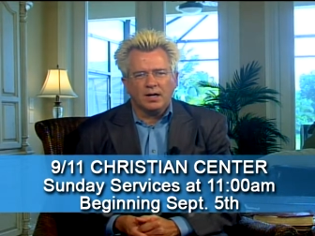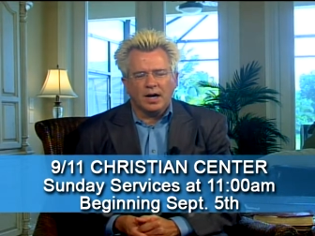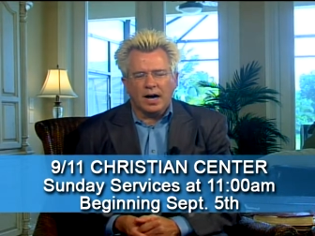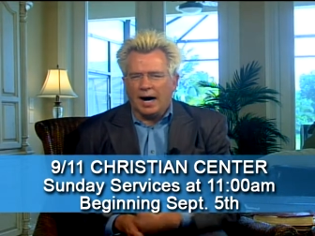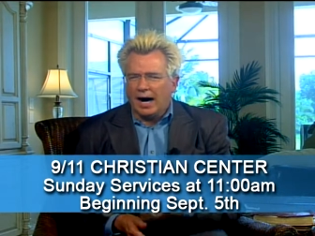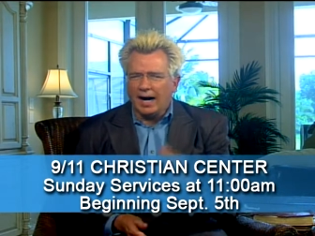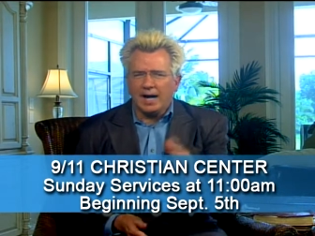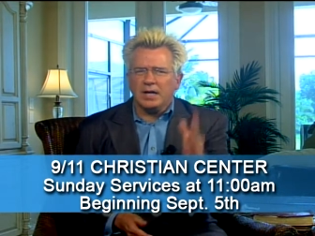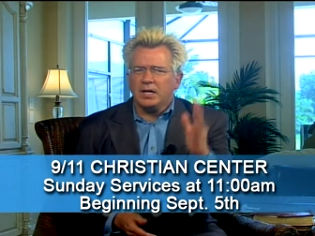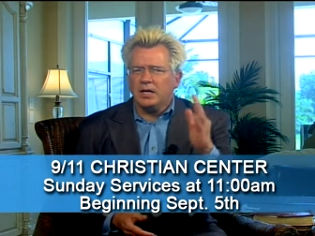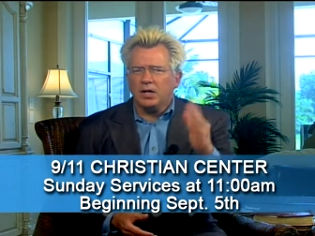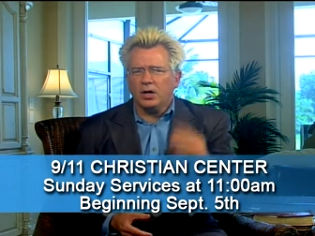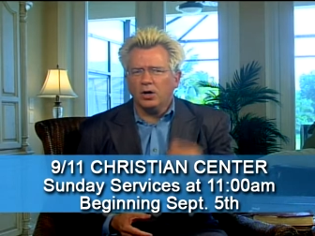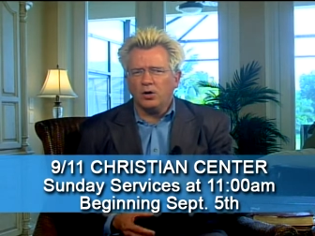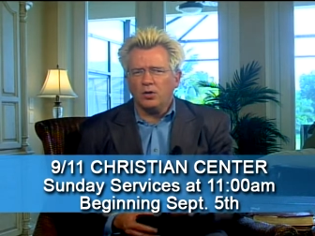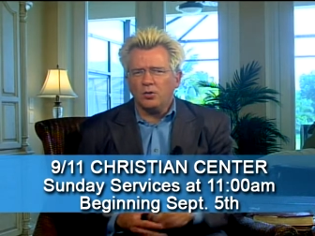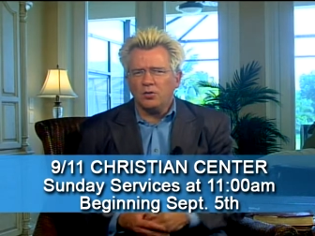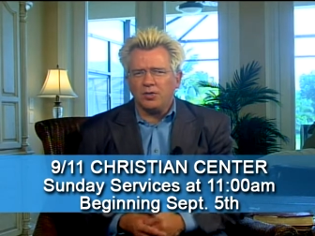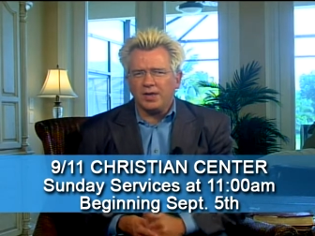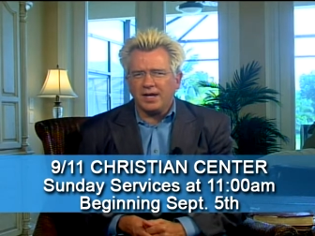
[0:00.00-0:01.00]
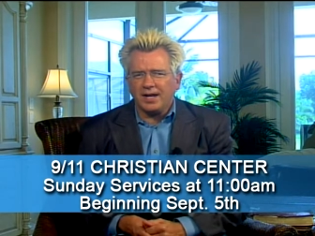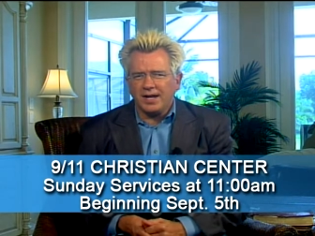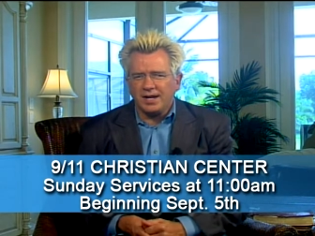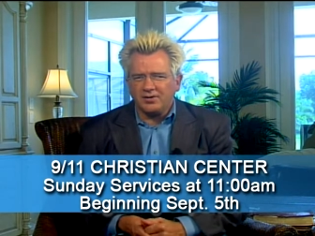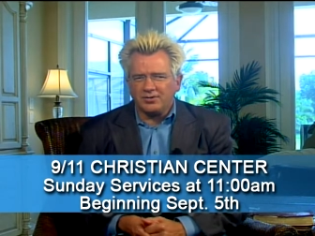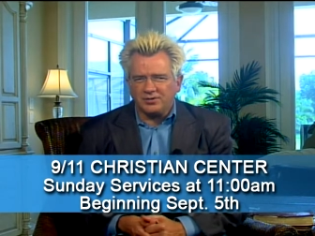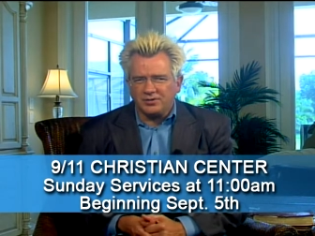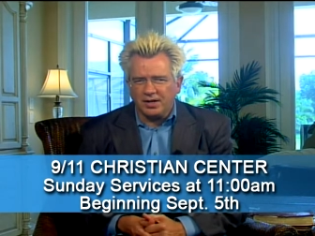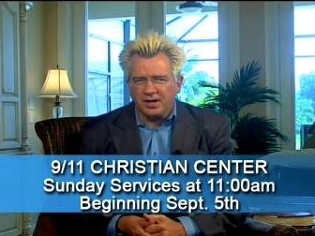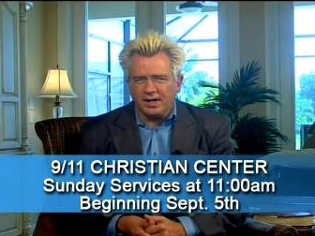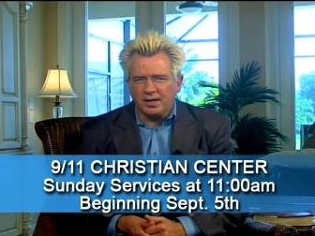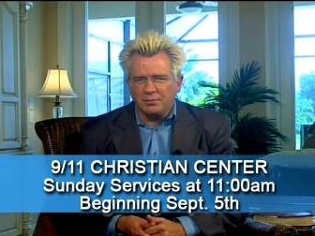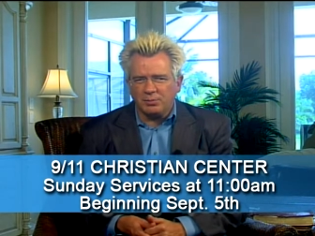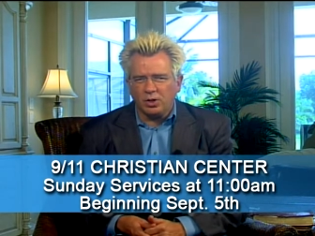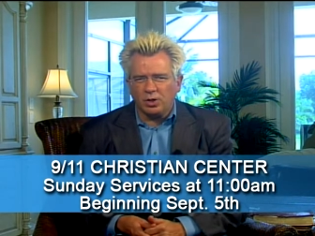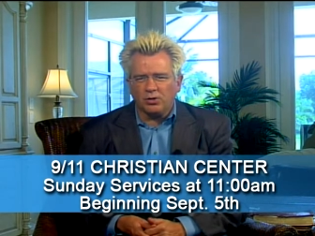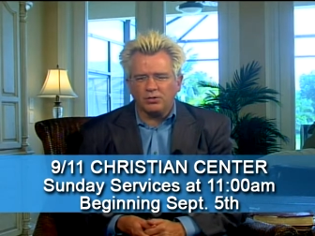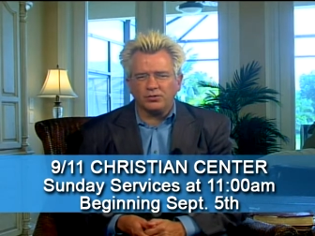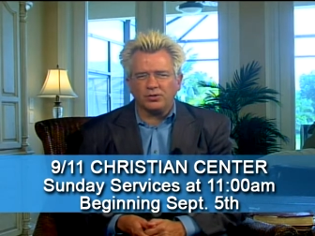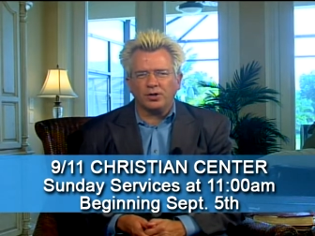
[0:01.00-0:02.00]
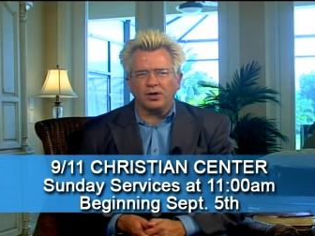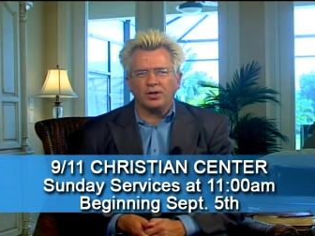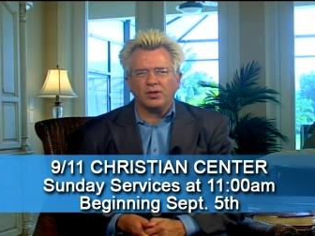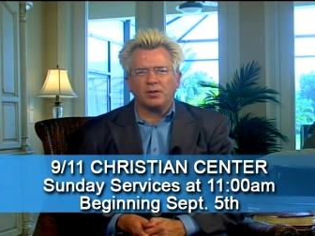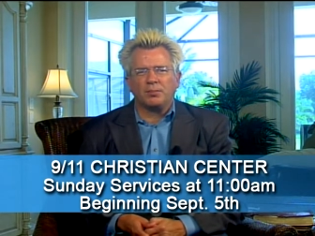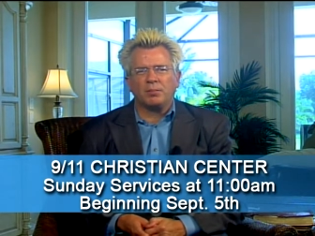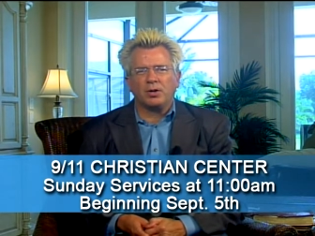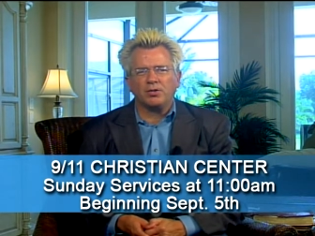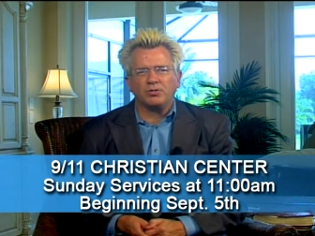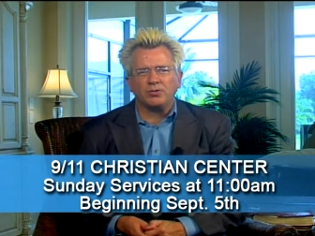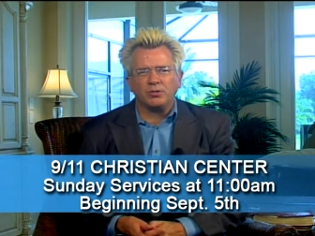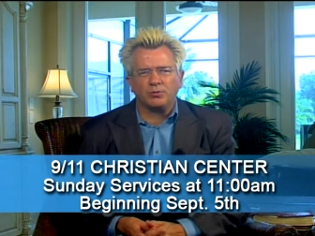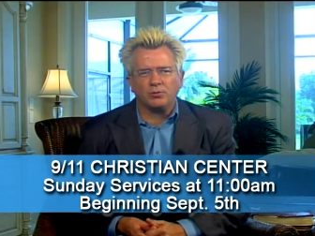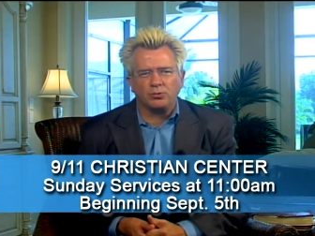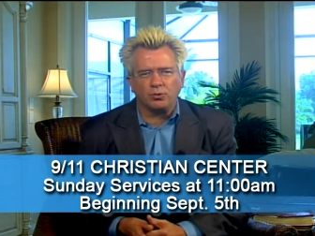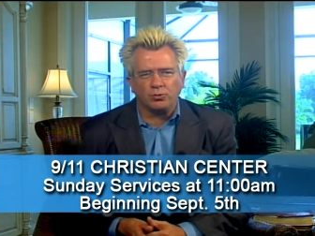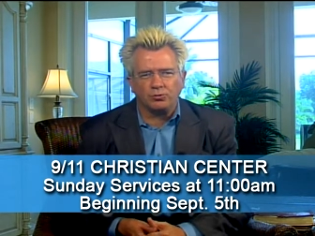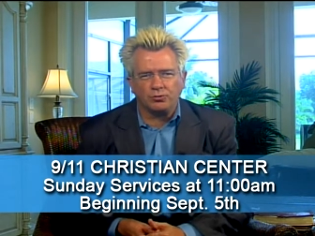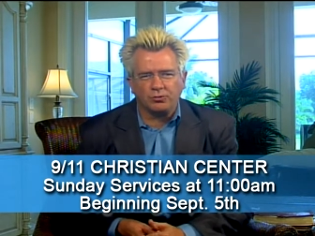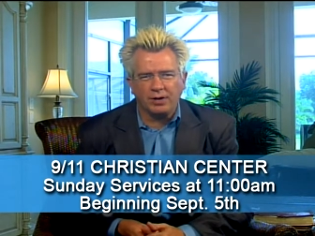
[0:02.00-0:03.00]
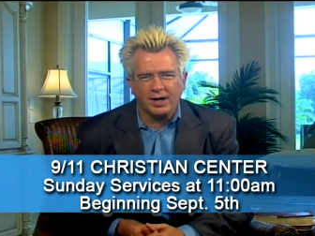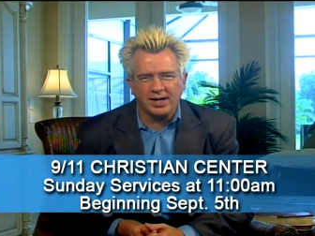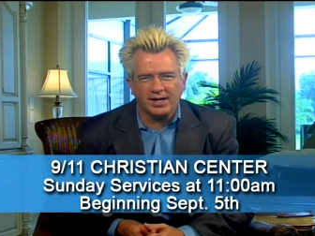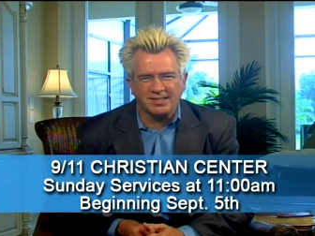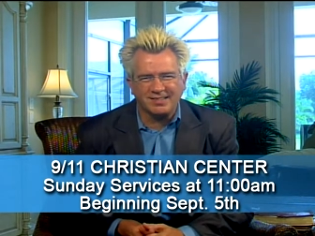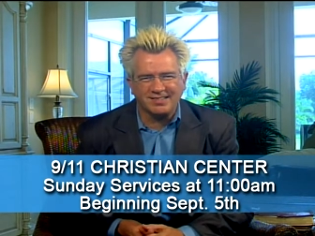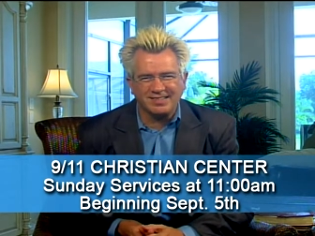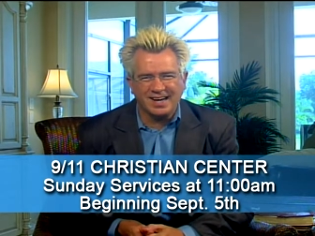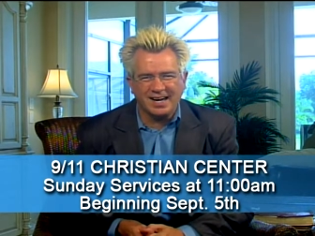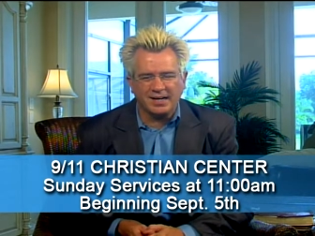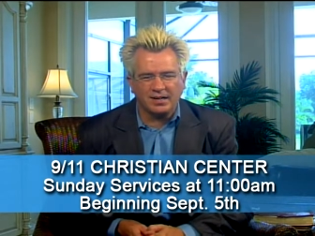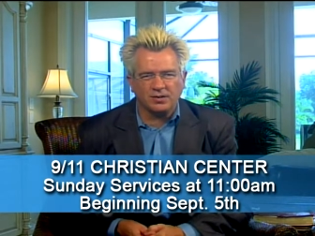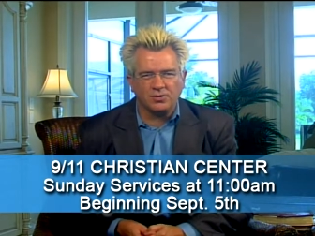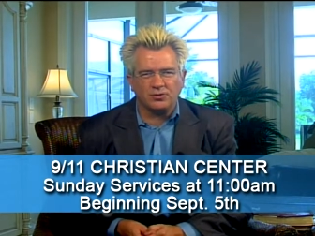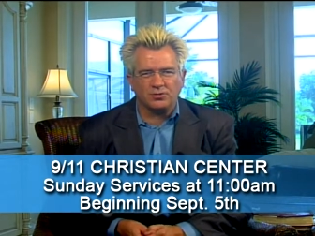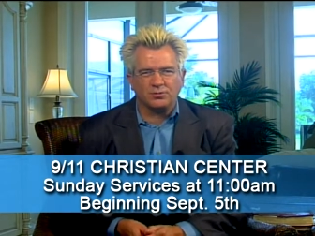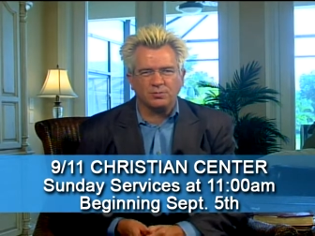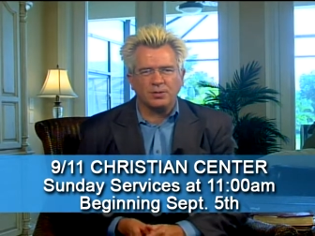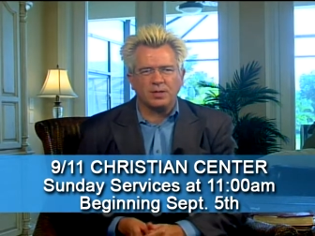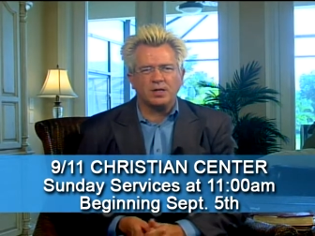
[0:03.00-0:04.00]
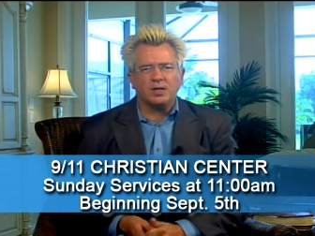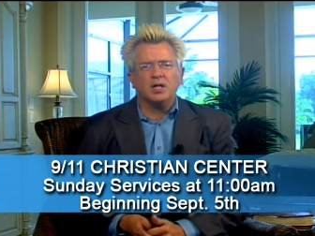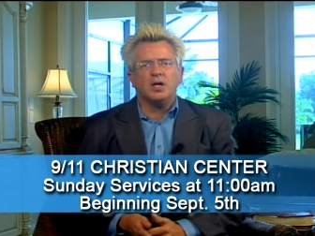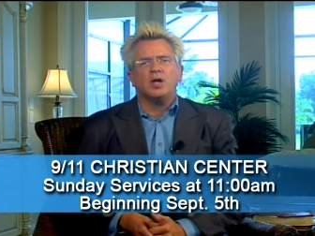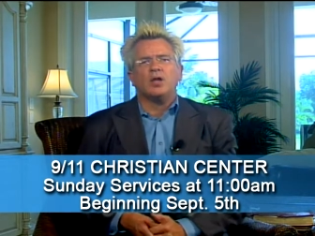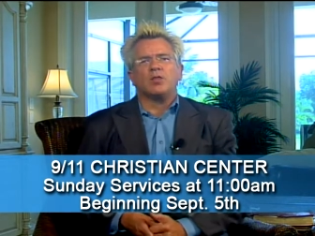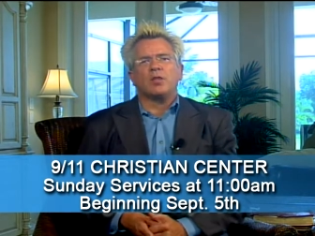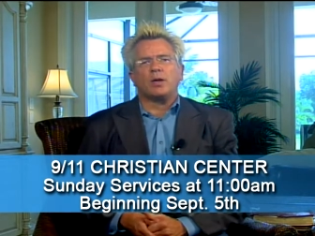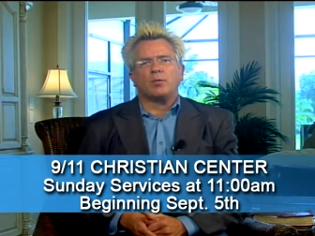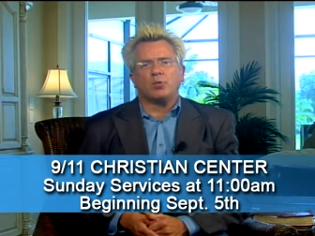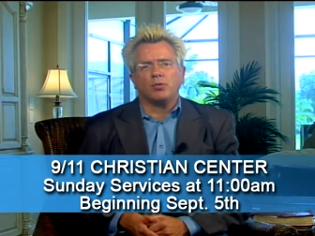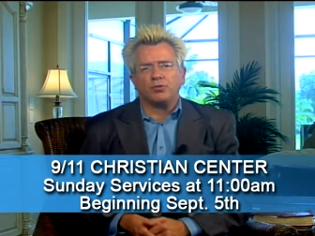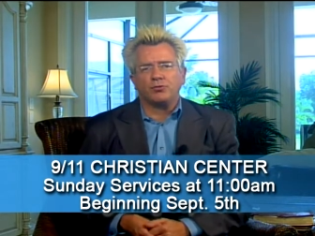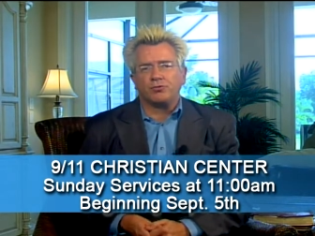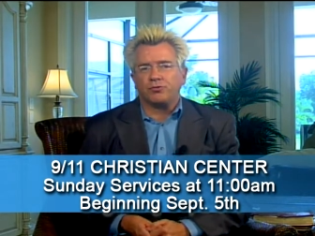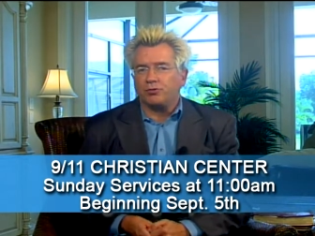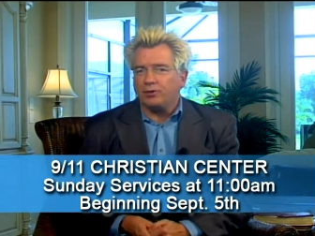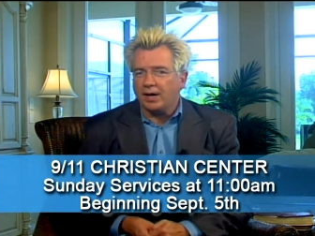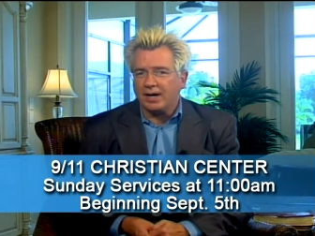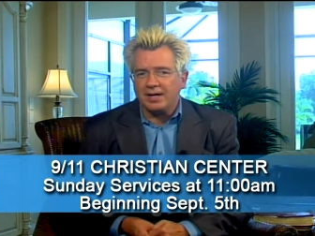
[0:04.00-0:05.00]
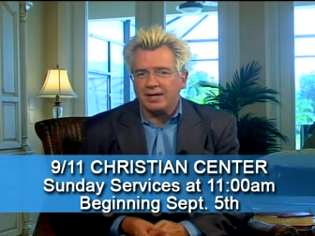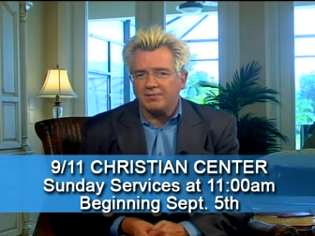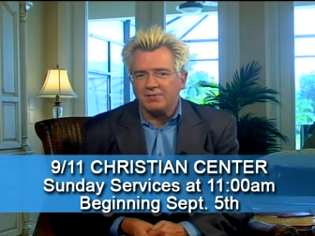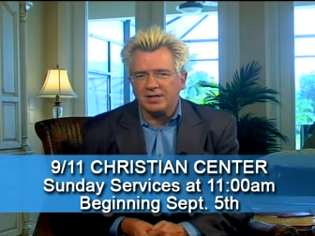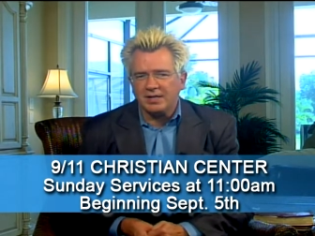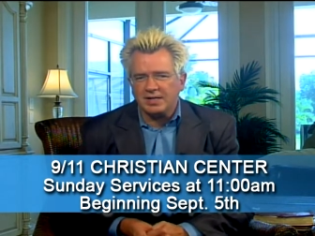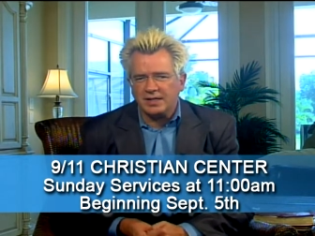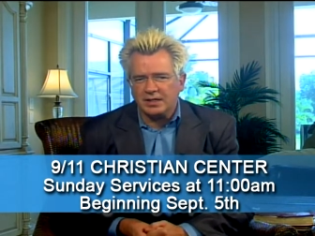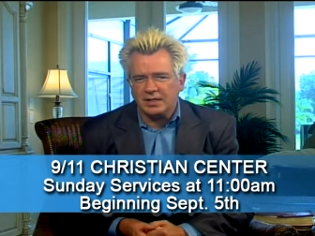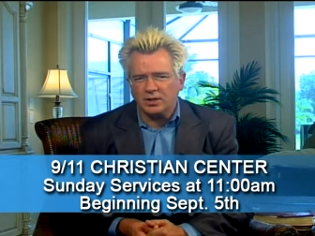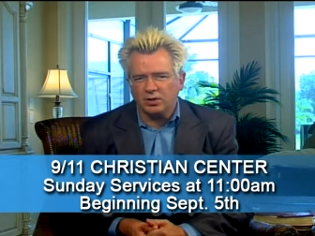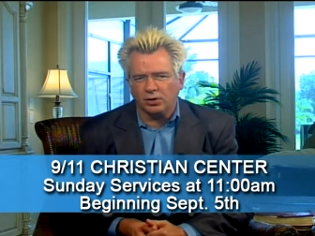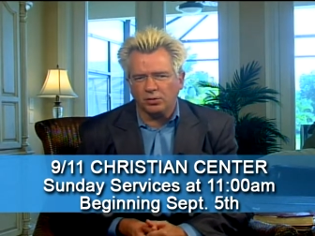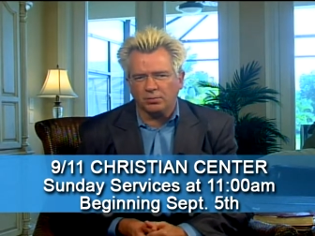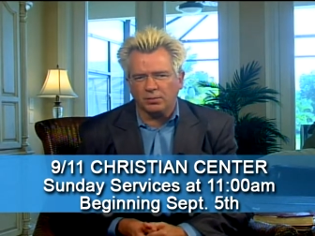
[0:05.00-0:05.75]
I know that as time goes on, the Muslims will try to silence me. They will try even to kill